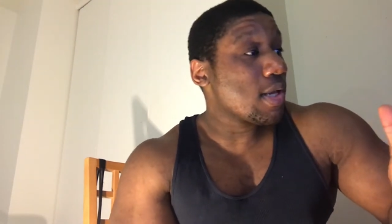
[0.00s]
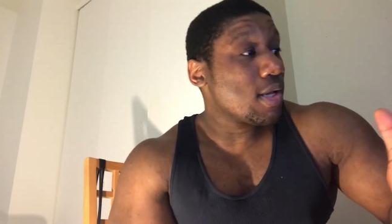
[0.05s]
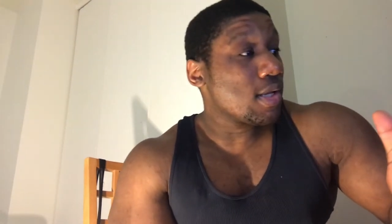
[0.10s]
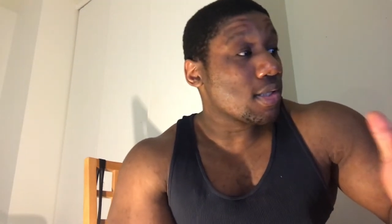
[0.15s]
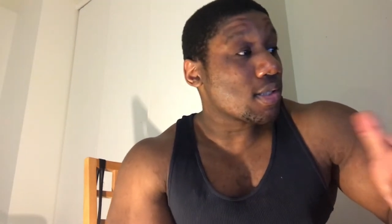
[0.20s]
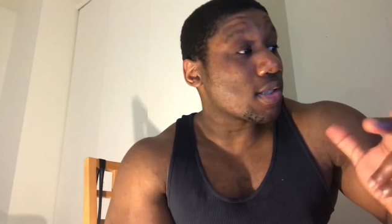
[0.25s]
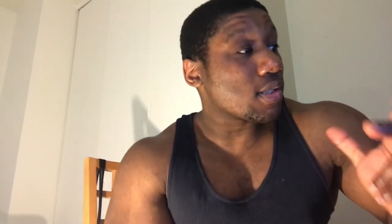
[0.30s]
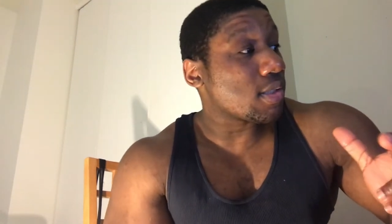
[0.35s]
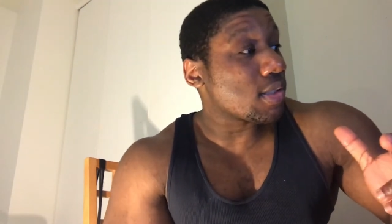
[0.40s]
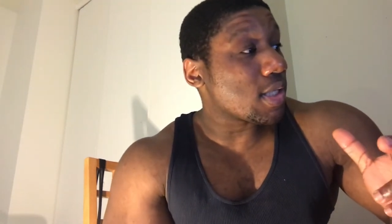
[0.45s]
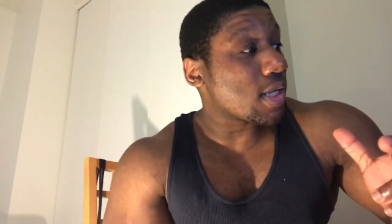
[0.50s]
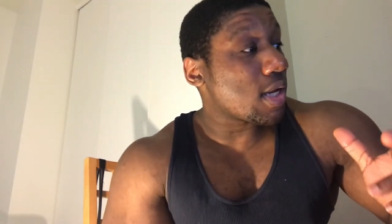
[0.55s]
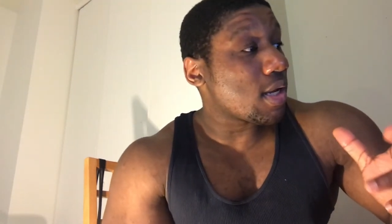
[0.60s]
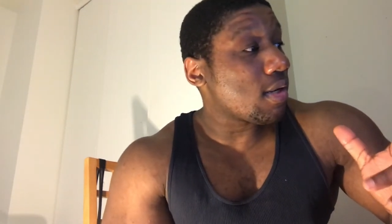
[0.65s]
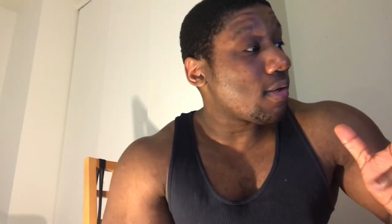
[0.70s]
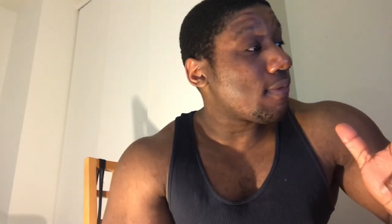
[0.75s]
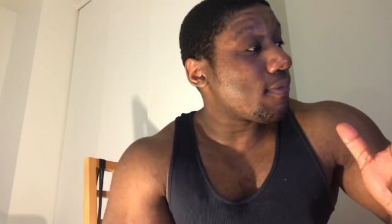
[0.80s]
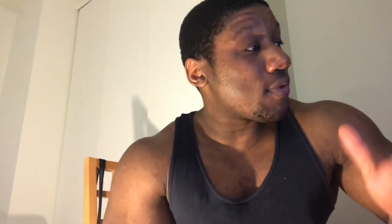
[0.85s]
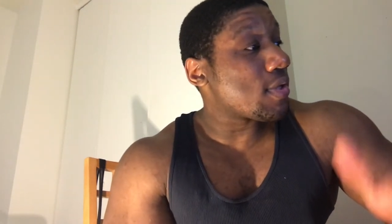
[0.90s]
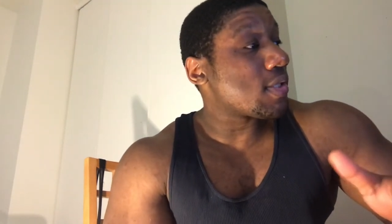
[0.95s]
So the title
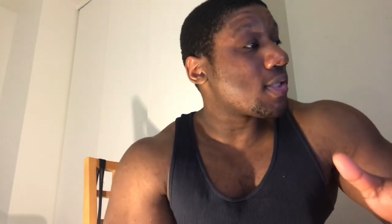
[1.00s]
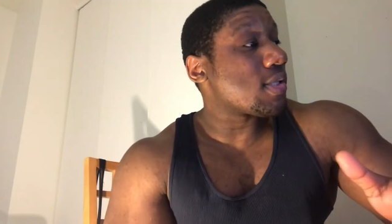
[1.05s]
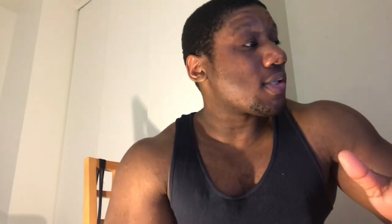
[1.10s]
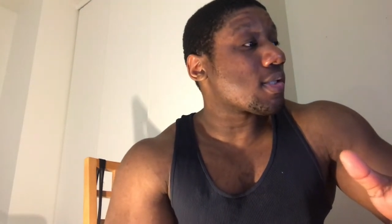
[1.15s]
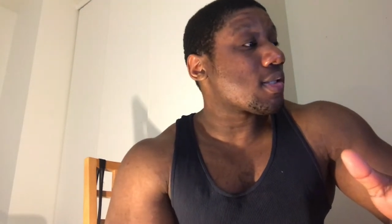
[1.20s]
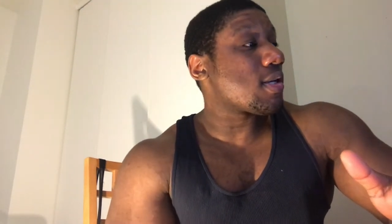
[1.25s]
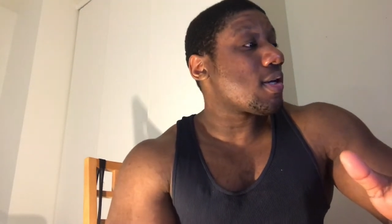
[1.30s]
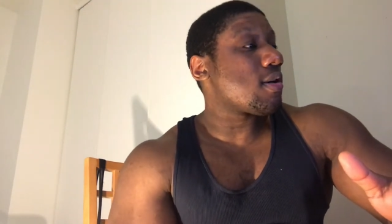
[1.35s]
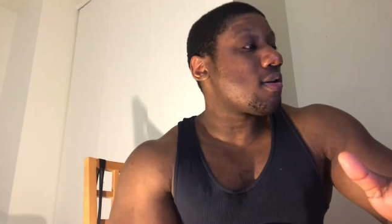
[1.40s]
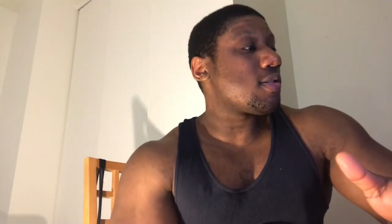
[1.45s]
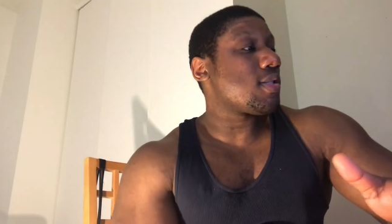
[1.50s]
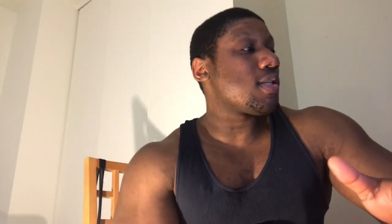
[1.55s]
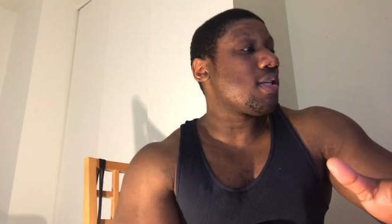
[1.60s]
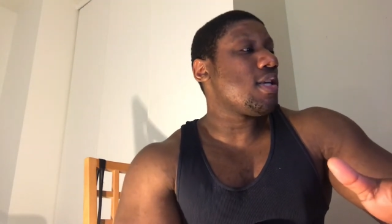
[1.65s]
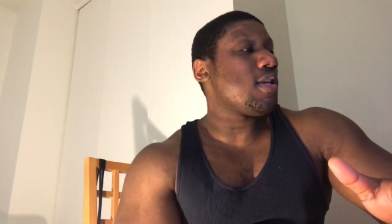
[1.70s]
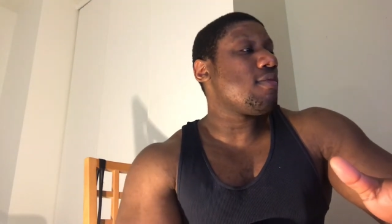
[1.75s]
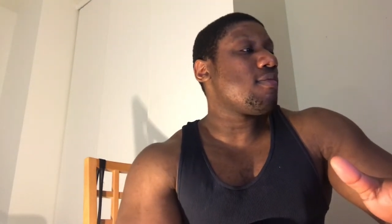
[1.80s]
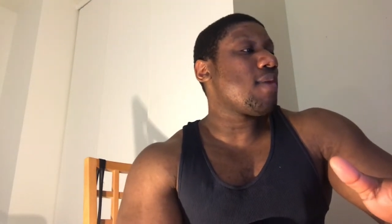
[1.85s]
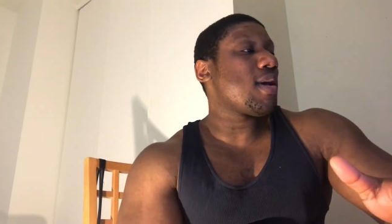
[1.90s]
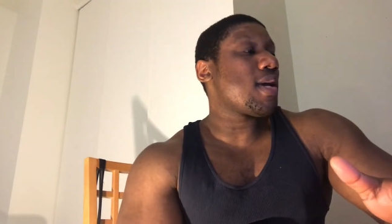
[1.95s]
of this is called
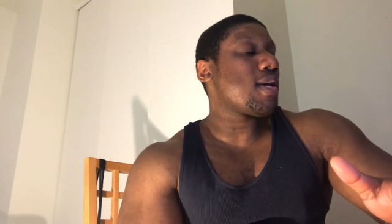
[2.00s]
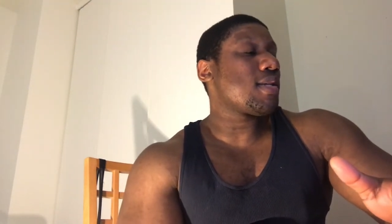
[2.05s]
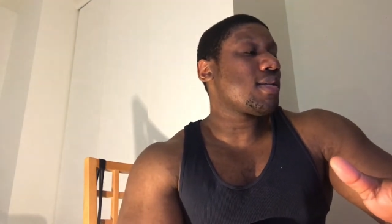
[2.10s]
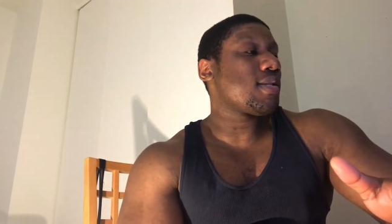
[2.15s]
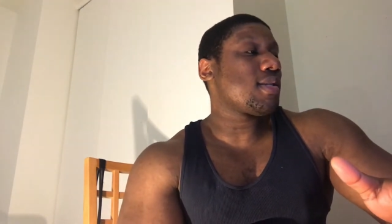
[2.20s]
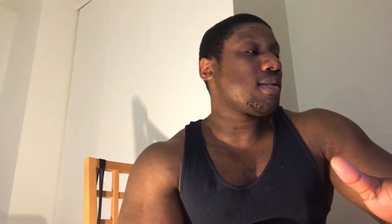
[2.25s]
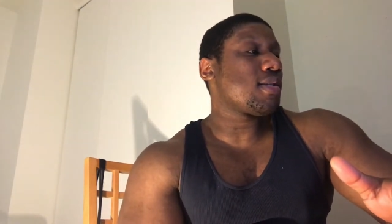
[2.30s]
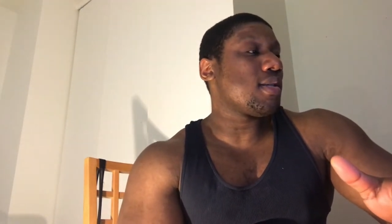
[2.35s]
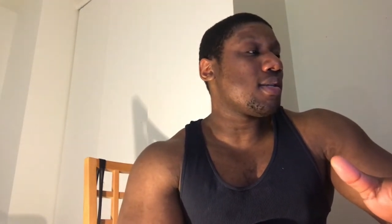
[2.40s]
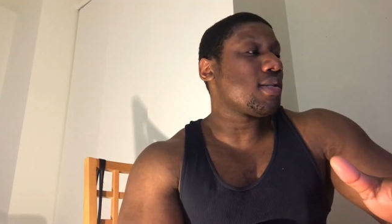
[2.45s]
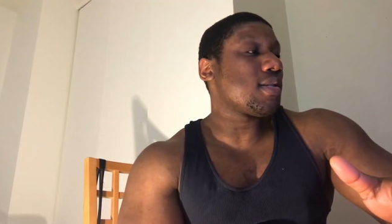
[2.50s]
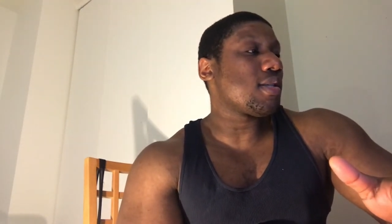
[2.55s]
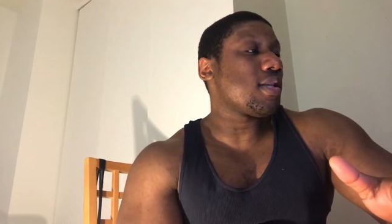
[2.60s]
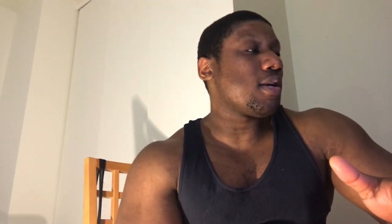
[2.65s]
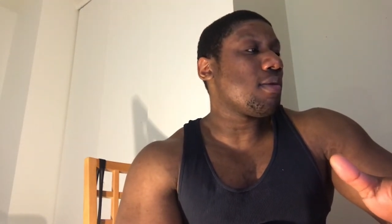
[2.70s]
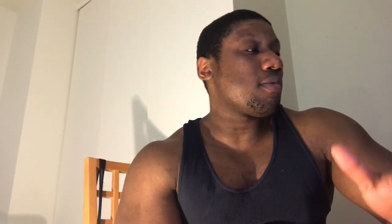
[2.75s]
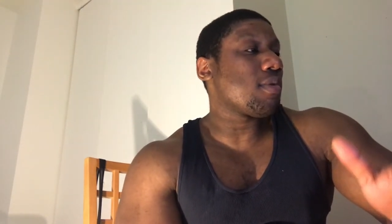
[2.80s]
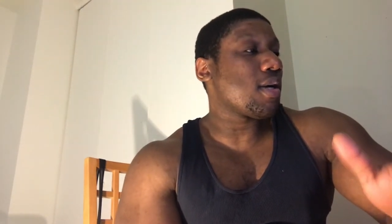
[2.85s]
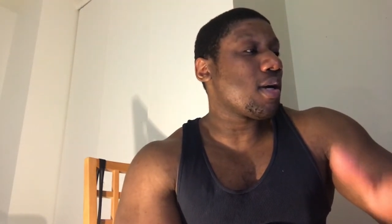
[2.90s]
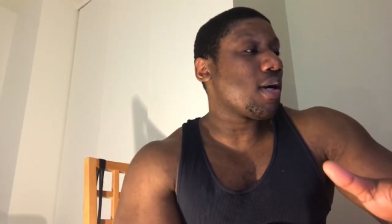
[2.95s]
Ski Mask, the
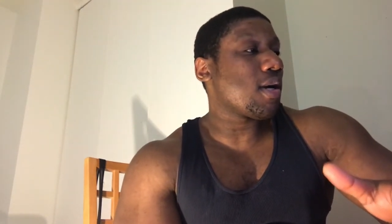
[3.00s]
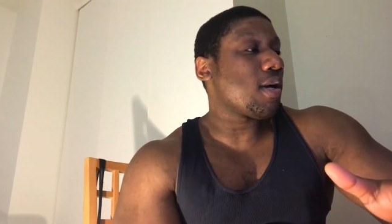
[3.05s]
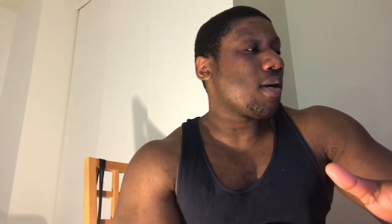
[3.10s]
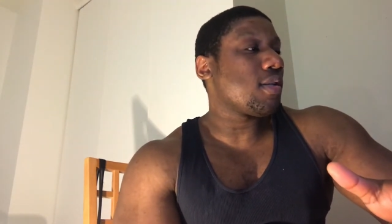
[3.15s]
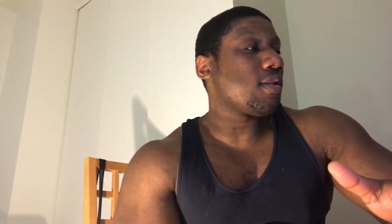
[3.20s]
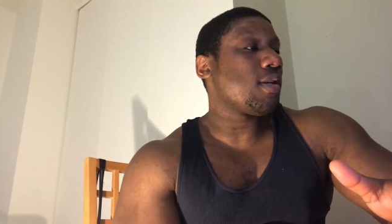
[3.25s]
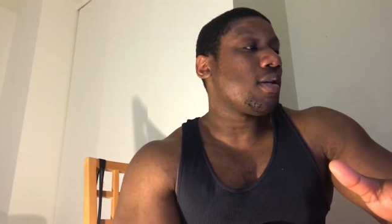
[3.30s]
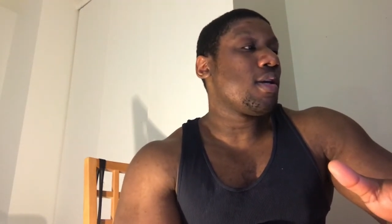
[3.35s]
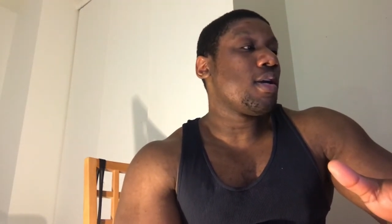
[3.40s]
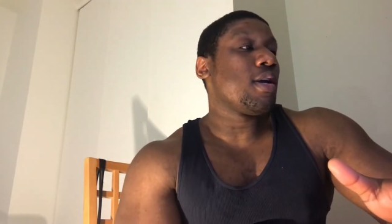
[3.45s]
Slump God,